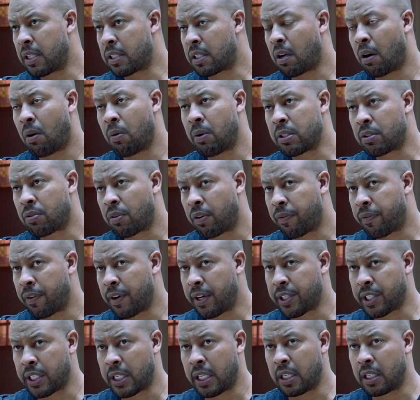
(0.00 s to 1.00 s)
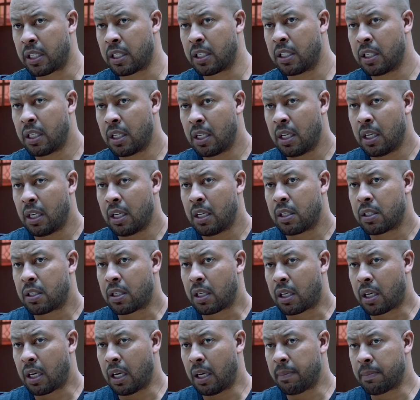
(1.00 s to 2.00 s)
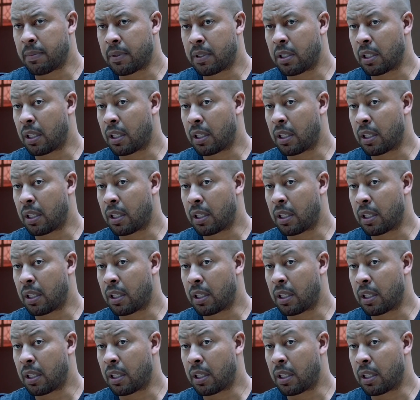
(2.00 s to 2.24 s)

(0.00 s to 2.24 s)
It's always refreshing to come